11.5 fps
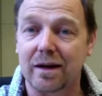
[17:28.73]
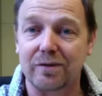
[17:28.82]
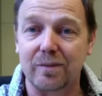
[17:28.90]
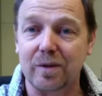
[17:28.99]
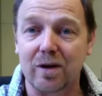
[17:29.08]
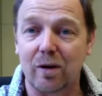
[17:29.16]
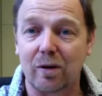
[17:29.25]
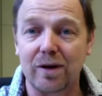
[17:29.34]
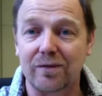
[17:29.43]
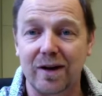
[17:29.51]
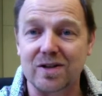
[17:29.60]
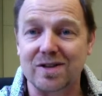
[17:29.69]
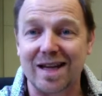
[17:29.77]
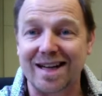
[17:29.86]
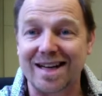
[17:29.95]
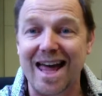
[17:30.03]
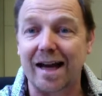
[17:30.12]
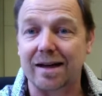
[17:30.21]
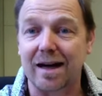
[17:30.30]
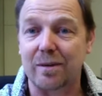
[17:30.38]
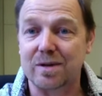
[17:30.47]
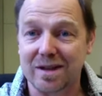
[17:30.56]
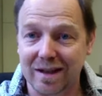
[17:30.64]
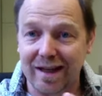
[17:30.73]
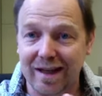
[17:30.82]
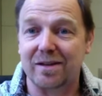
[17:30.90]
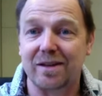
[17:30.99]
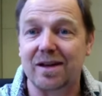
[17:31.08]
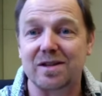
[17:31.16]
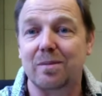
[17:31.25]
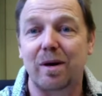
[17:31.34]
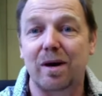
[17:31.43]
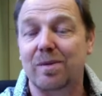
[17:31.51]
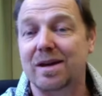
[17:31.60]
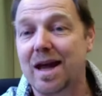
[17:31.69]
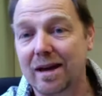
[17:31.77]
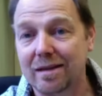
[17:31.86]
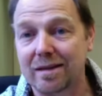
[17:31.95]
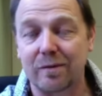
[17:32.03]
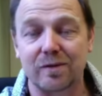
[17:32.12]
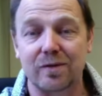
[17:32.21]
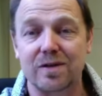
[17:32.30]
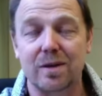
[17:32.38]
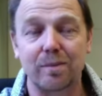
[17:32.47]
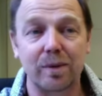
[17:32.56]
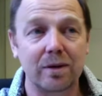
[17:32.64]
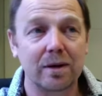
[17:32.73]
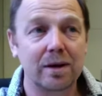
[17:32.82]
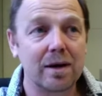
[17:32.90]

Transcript: from the coral reef, I just had a net and I was collecting things in the bottom of the net. That was very simple.